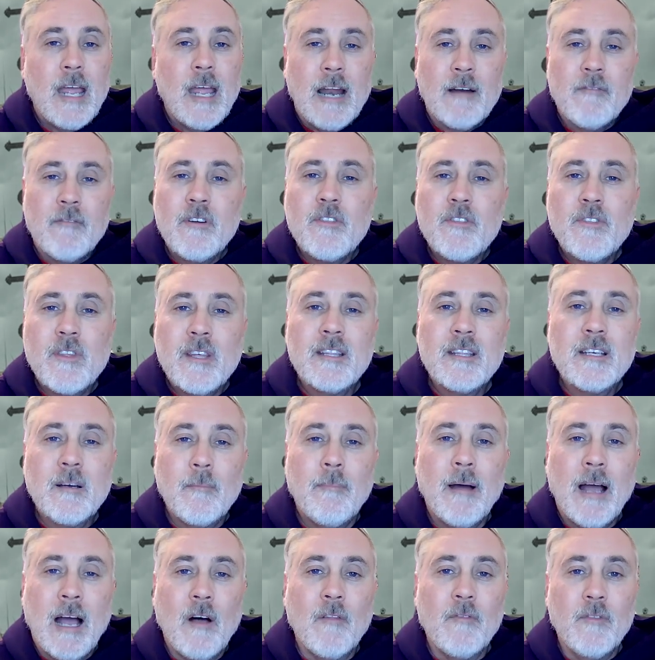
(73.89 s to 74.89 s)
Everything
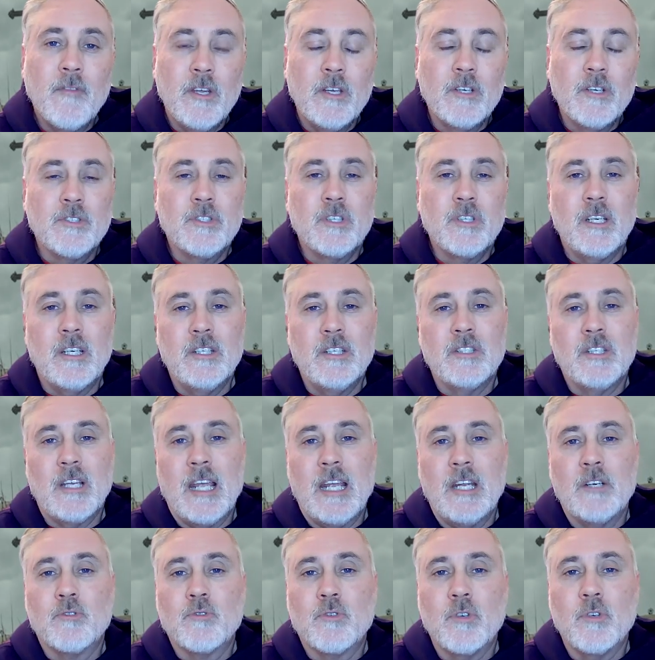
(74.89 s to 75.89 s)
about this is
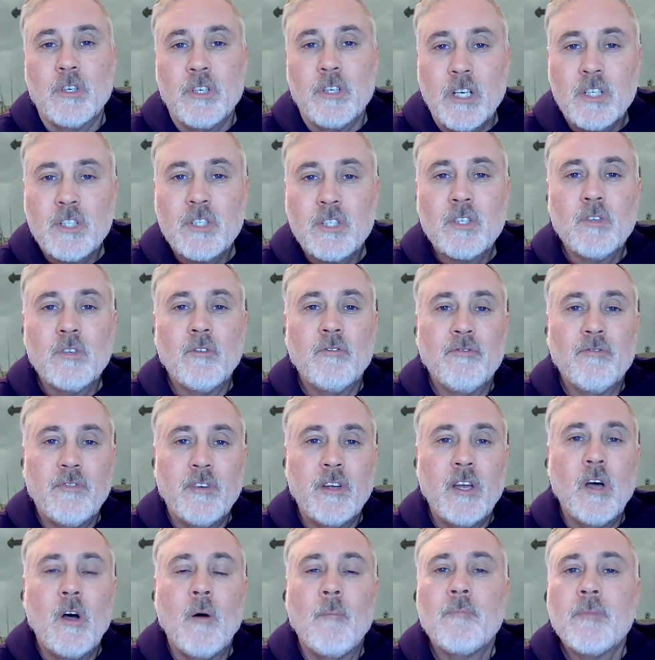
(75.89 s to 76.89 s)
a traditional
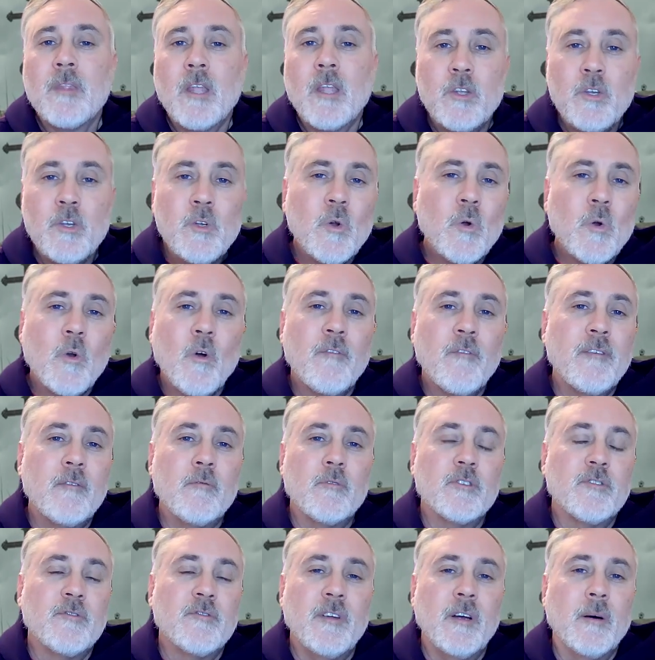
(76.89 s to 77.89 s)
film. You don't know if it
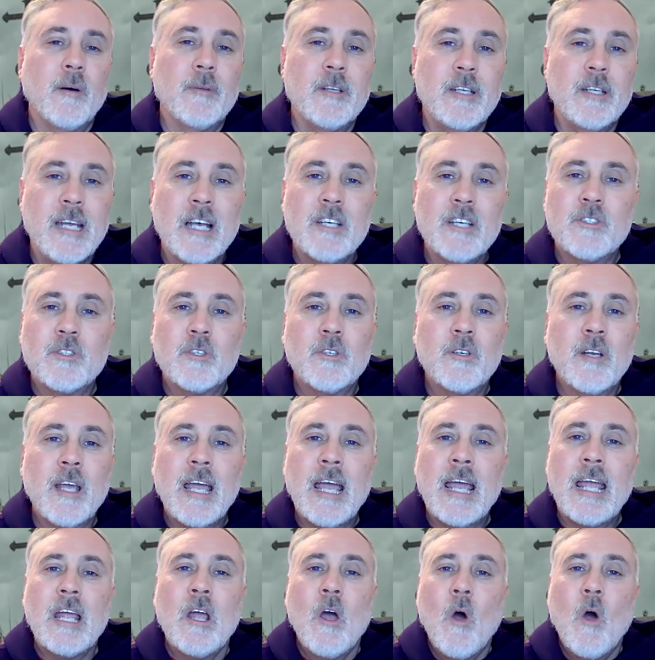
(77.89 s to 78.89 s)
was filmed
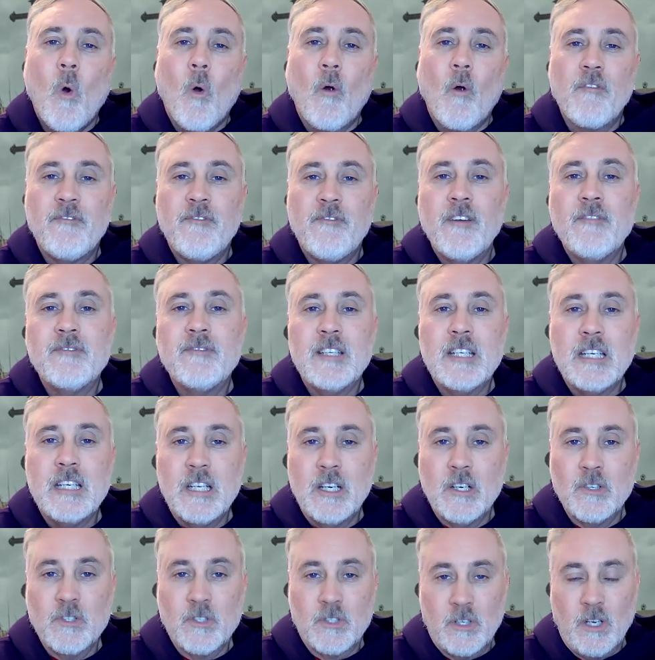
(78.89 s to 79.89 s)
yesterday or 50
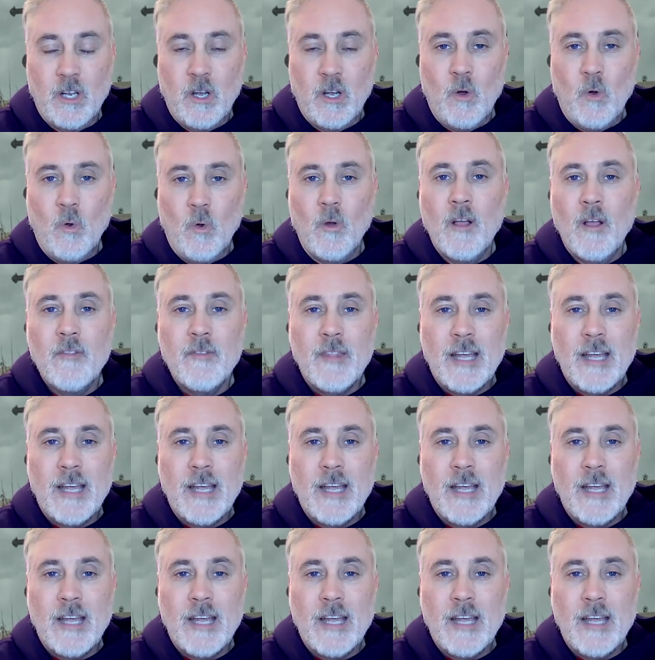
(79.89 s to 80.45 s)
years ago.